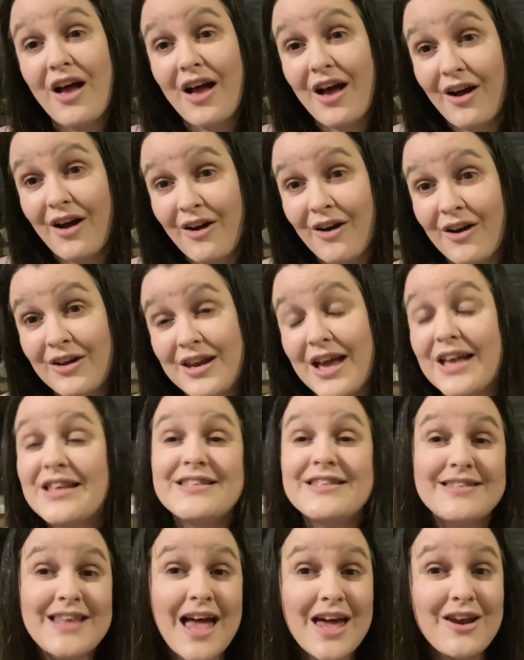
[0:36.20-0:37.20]
on
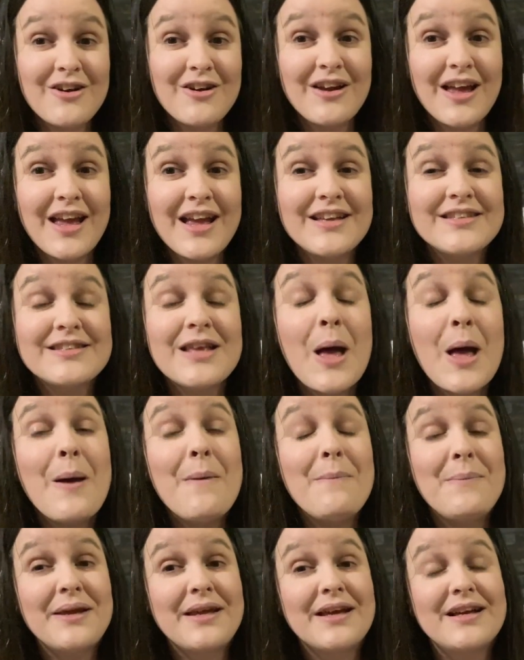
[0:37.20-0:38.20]
Saturdays
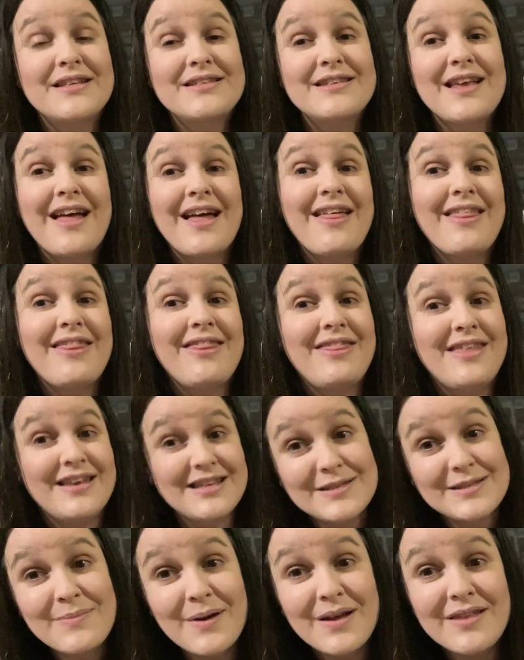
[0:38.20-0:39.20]
because
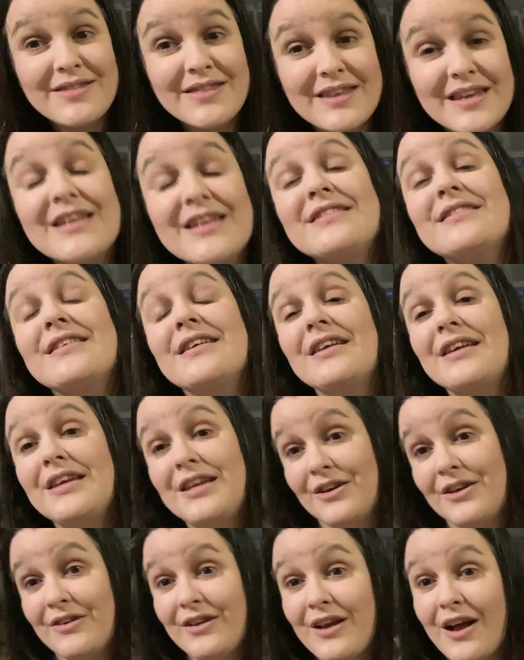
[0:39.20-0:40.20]
this month is
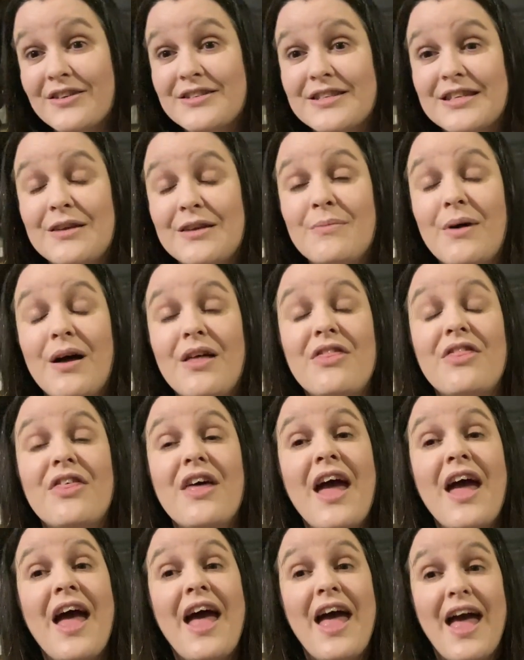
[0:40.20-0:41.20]
Curiosity Month,
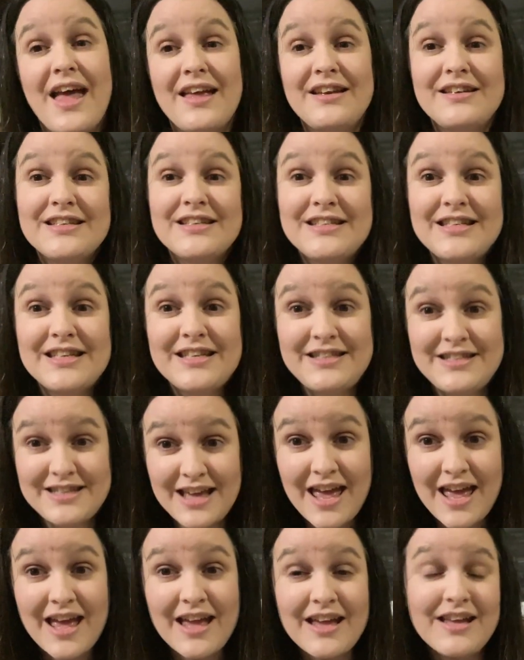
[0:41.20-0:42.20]
and
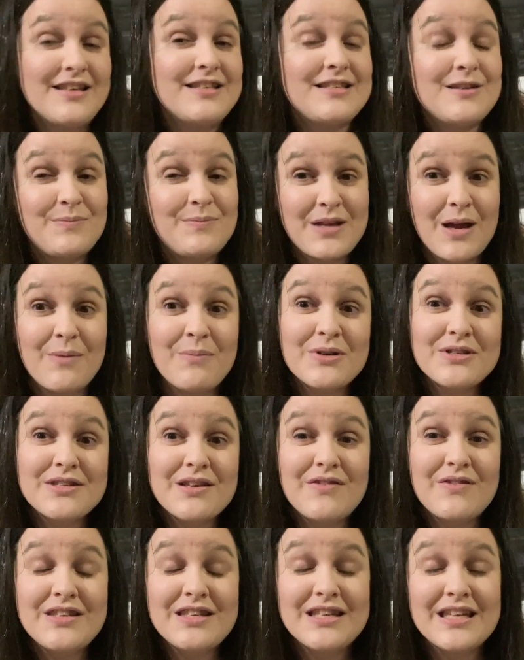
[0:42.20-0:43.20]
today, September
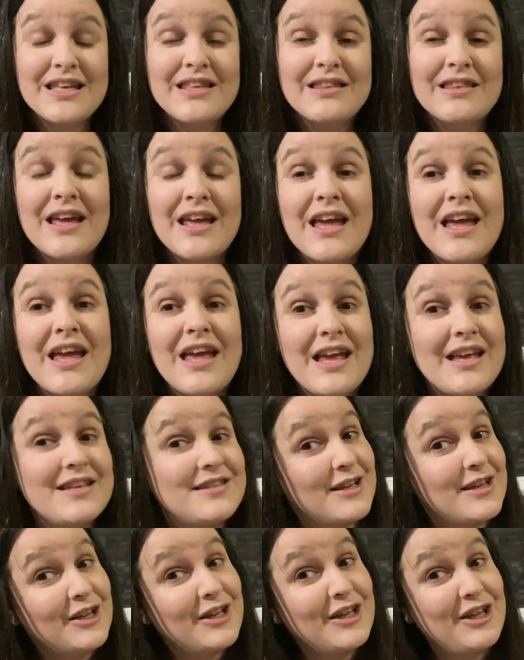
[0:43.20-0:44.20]
17th,
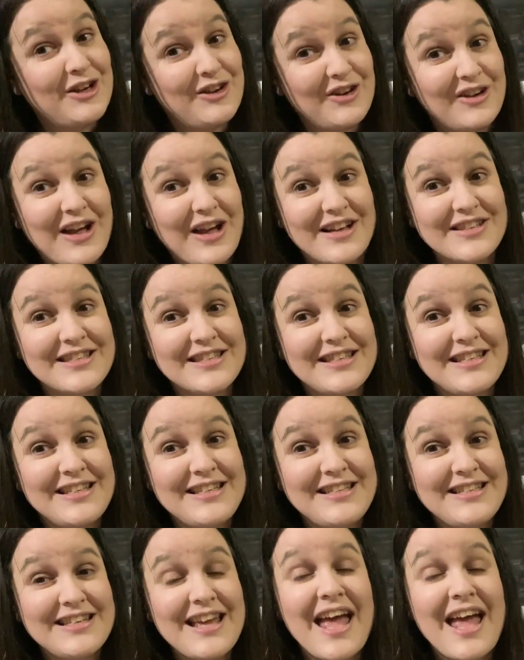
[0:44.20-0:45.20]
is Curiosity
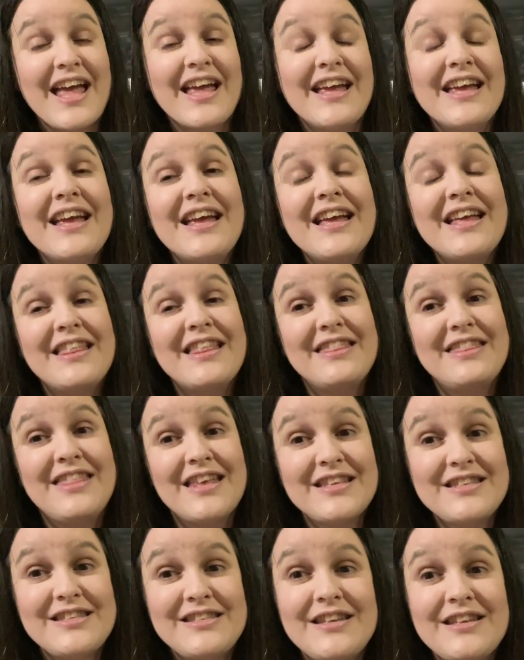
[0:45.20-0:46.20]
Day.
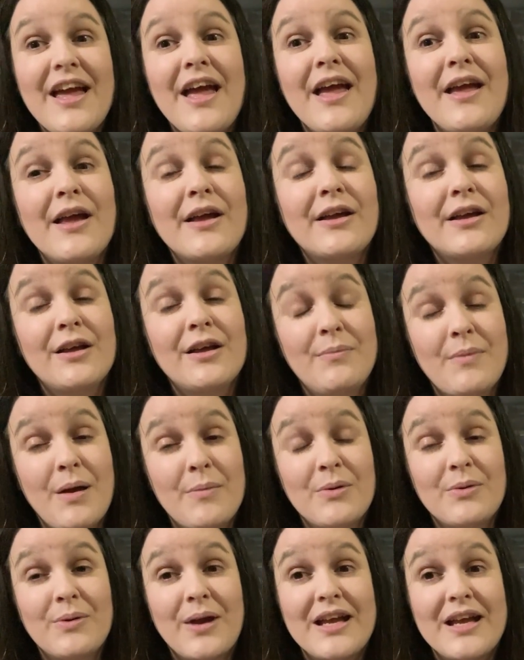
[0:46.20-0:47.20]
This day
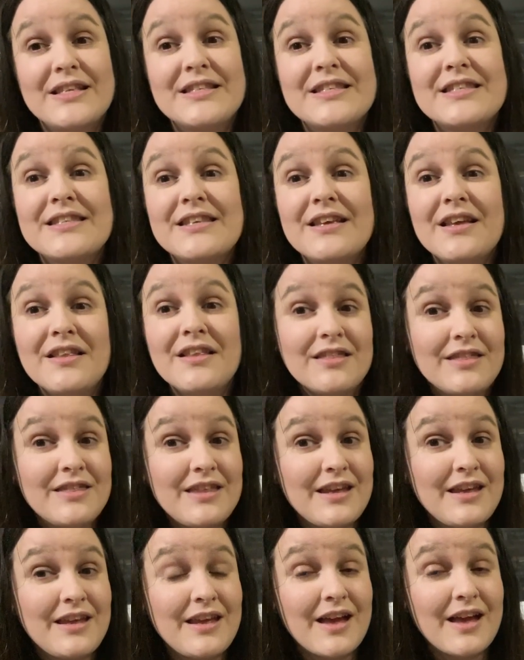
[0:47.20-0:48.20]
commemorates
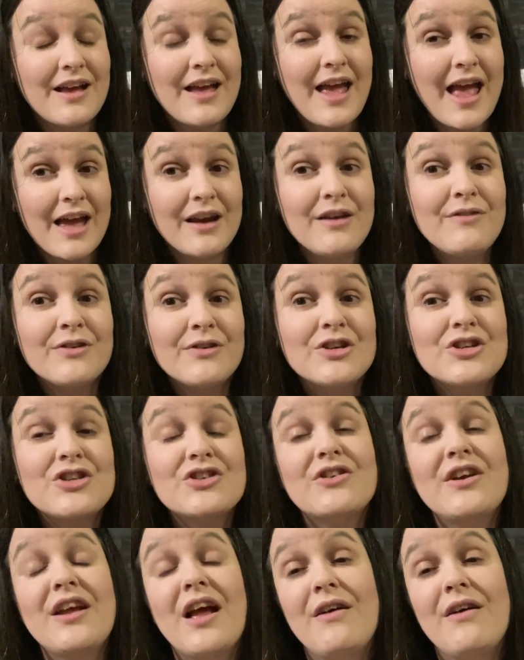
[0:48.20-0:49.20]
the
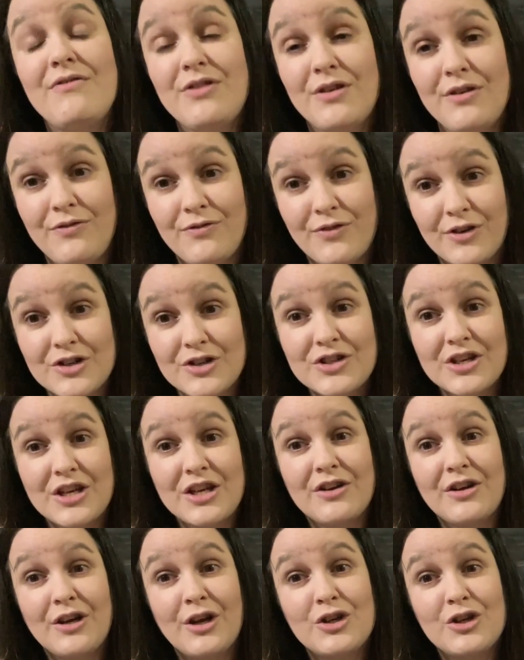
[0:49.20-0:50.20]
anniversary of the first
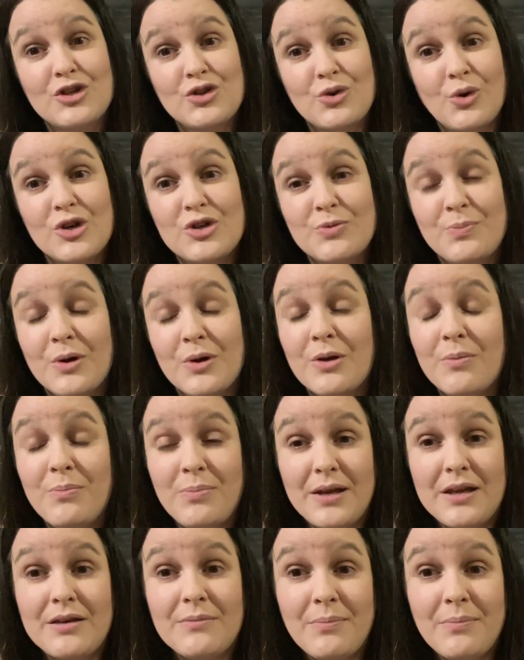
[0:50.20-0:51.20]
Curious George book
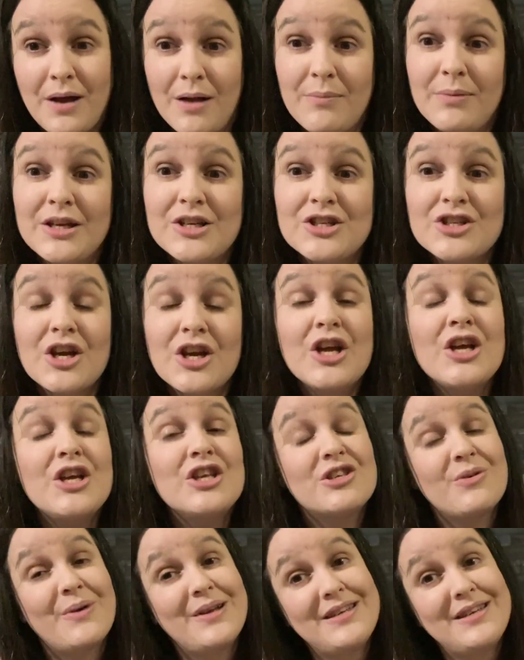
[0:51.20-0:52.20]
being published.
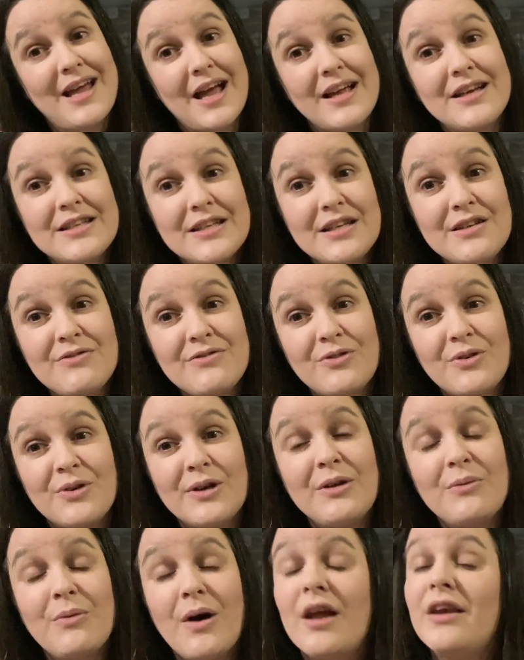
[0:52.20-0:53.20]
So in
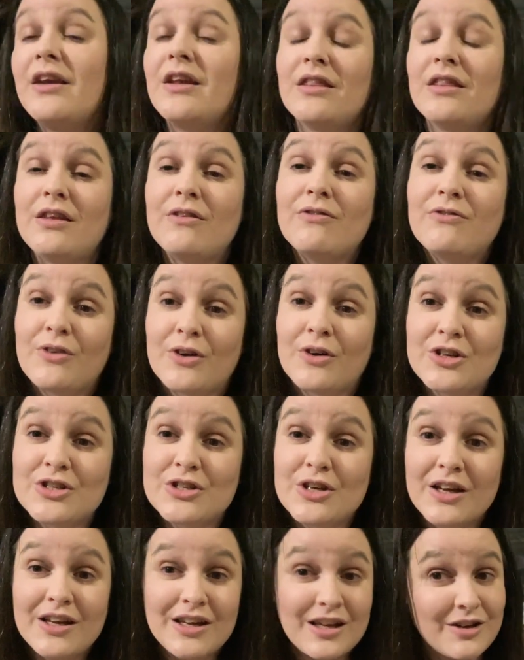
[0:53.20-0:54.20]
1941, the
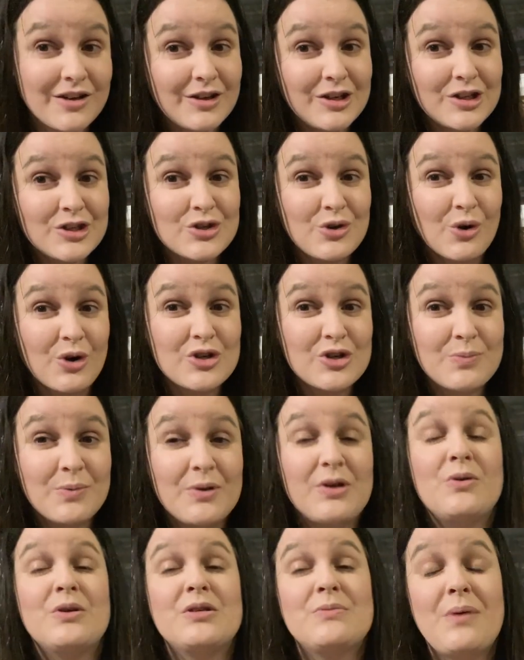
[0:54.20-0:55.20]
first Curious George
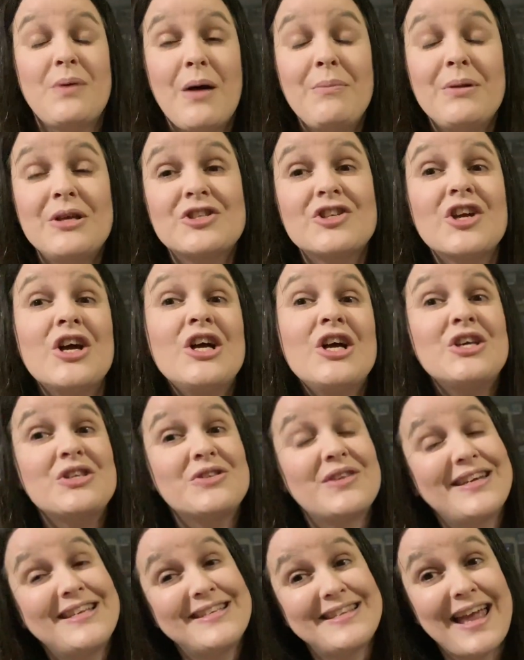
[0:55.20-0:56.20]
book was published,
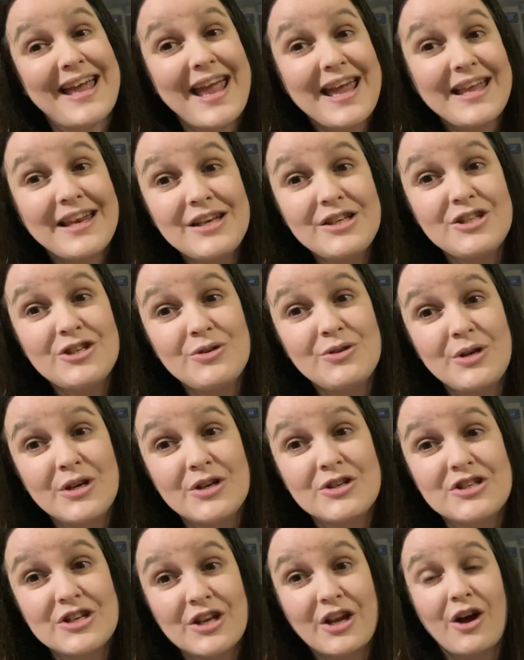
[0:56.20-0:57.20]
so that is 82
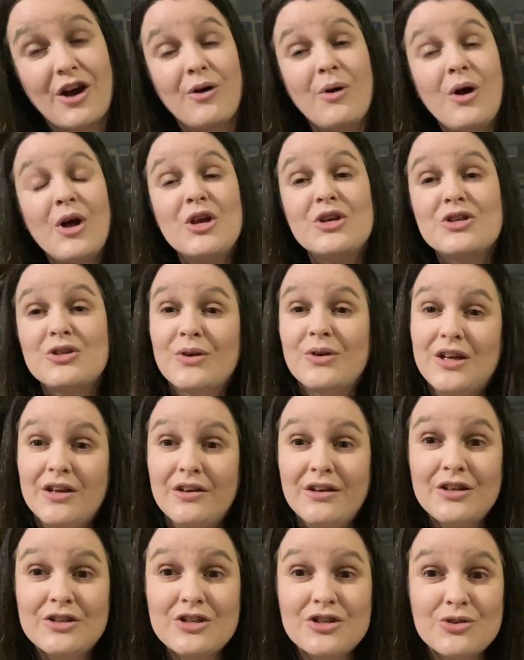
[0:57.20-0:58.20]
years ago. So
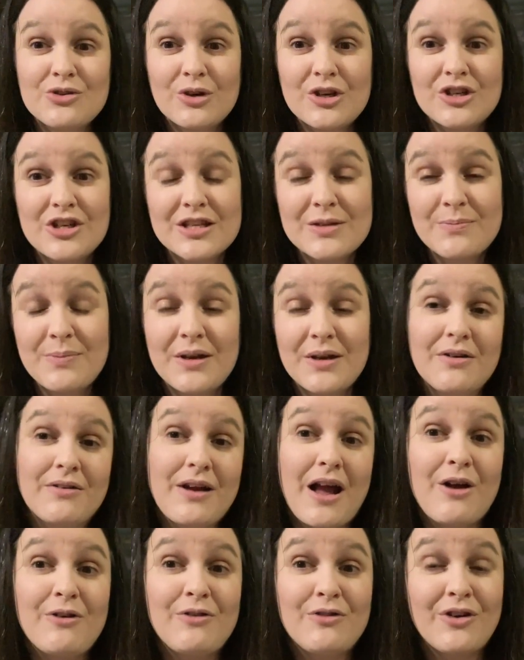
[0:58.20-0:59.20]
Curious George has been
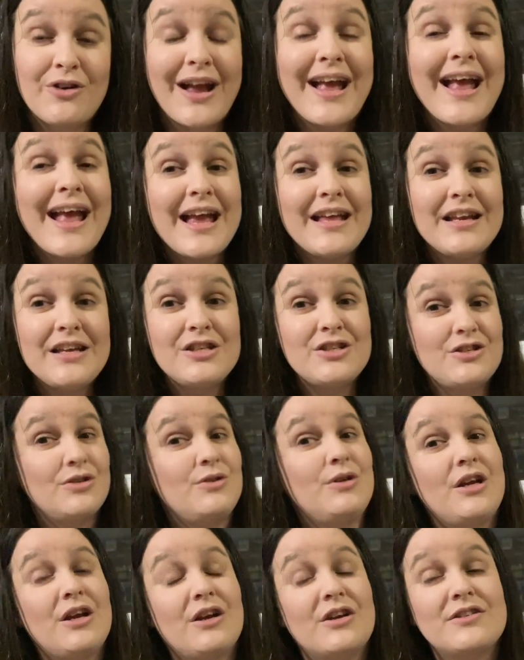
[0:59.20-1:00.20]
around for 82
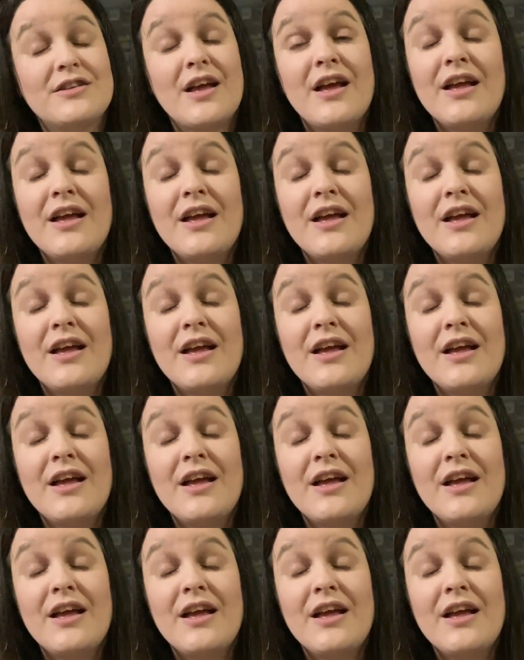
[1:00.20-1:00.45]
years,